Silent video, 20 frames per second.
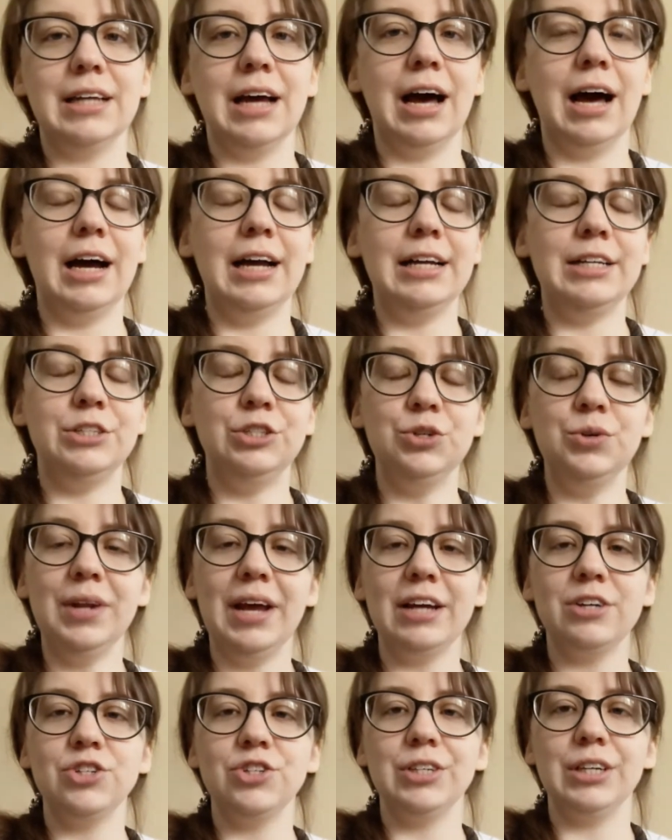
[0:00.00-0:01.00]
I do it
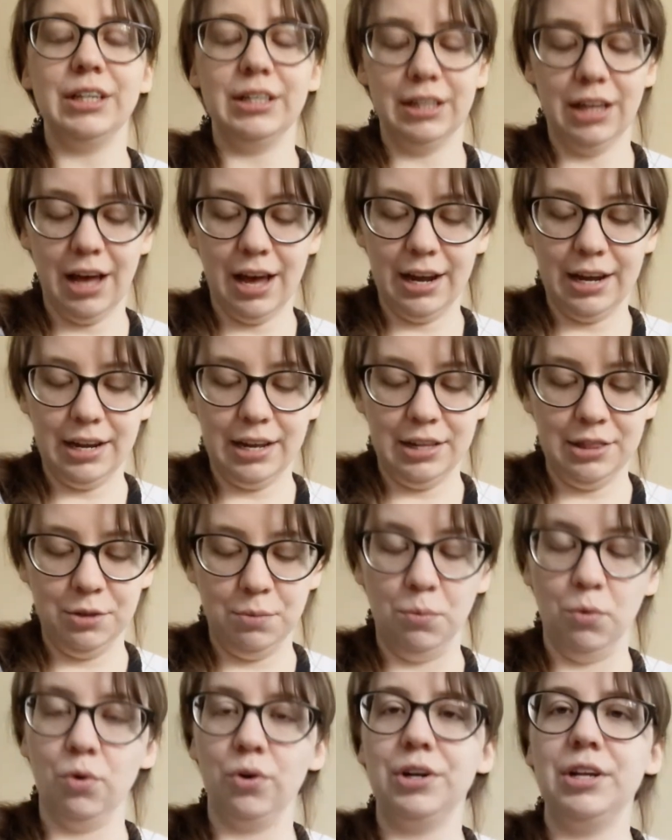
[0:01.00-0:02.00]
actually a lot in the
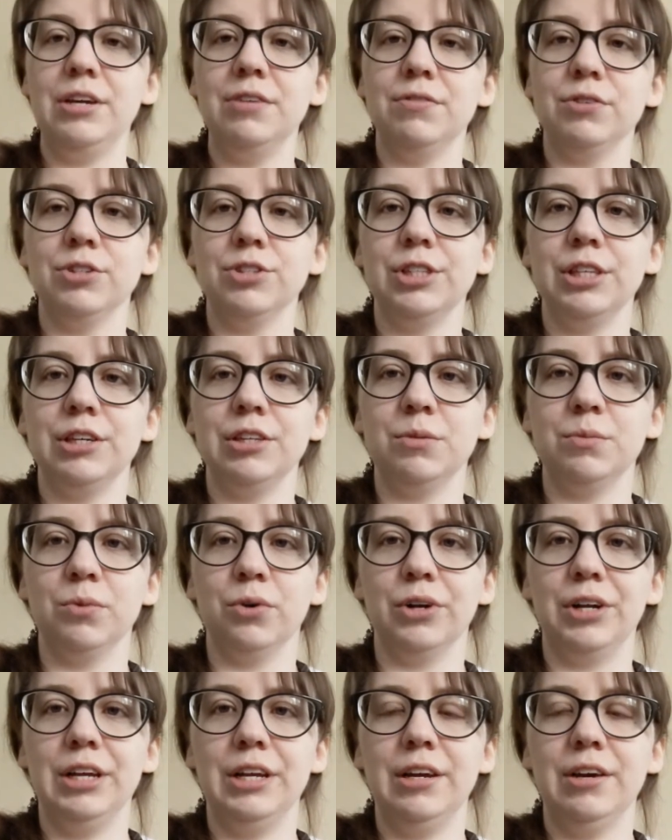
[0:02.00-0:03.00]
morning, first thing in the
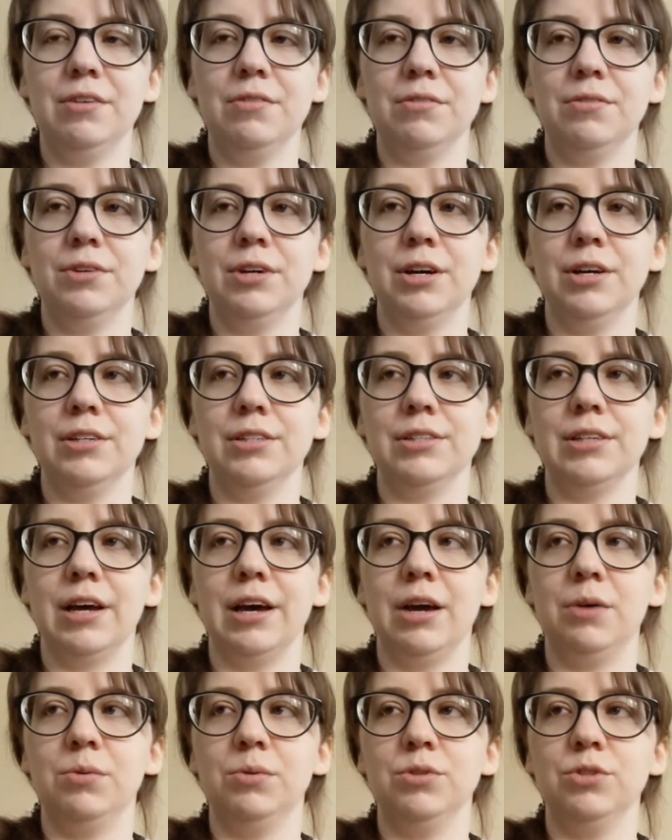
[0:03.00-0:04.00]
morning, because
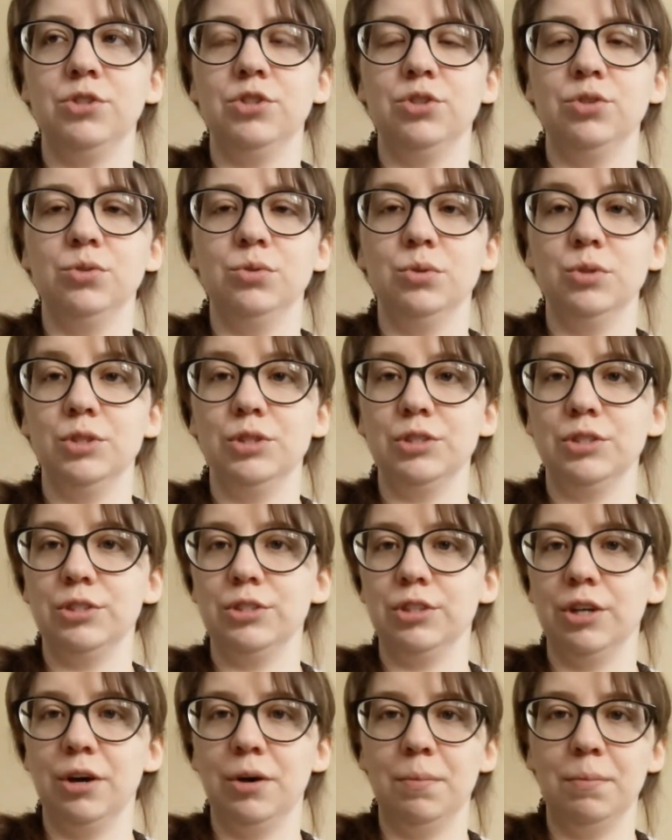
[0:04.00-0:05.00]
I will do
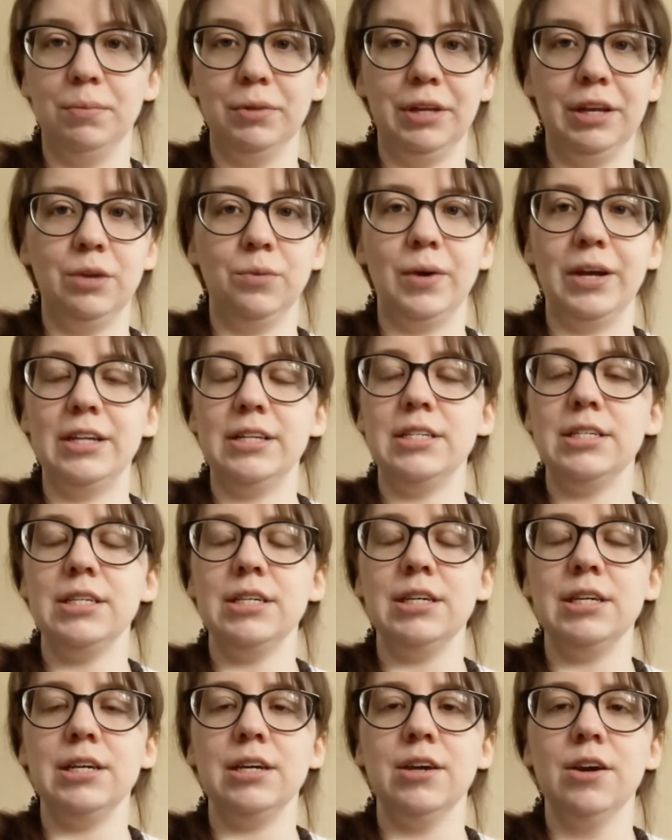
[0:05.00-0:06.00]
some plain white
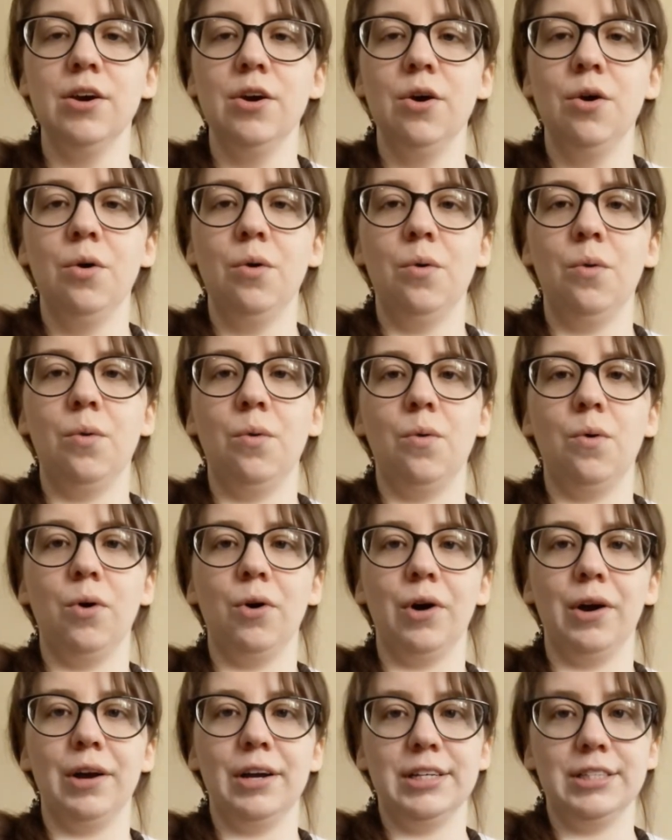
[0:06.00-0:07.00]
tea
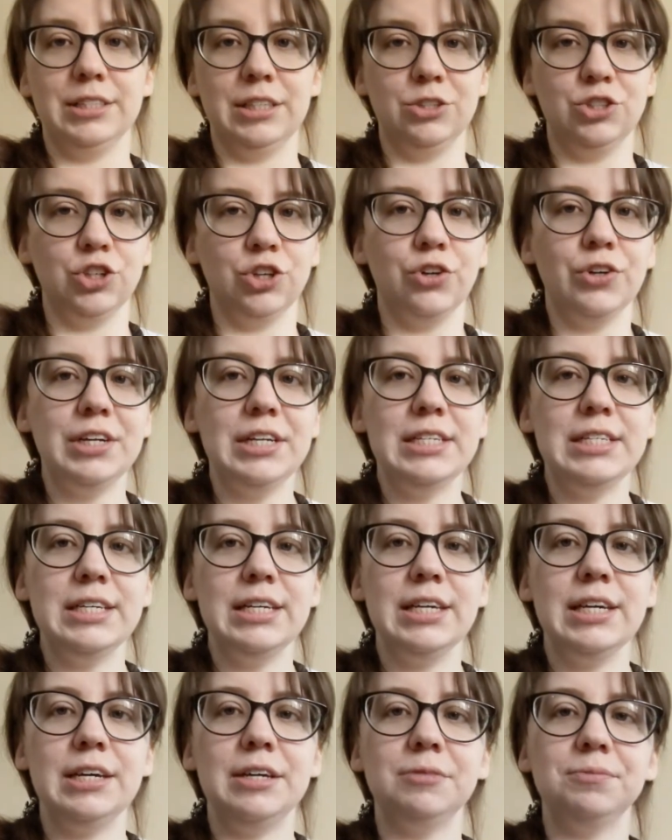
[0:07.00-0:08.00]
or a sencha green
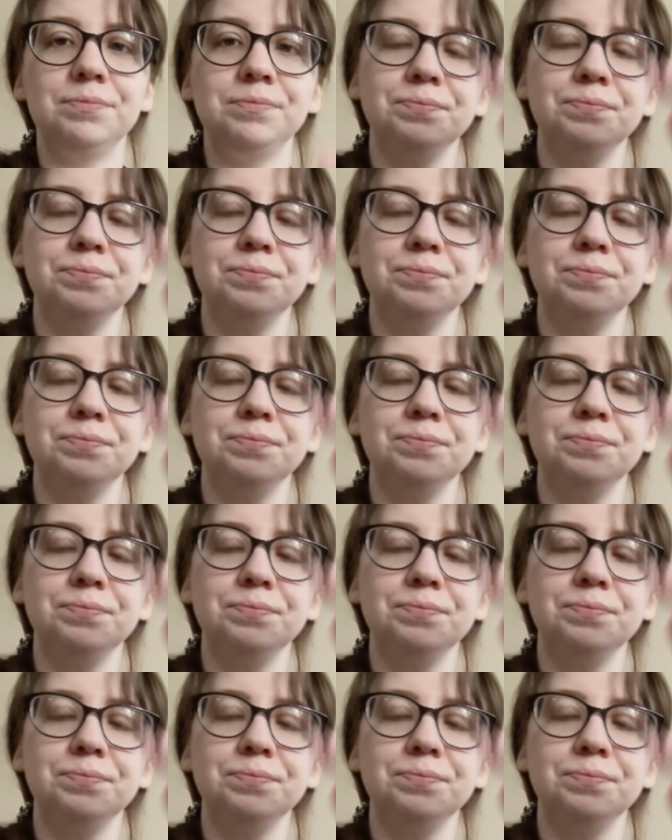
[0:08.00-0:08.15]
tea,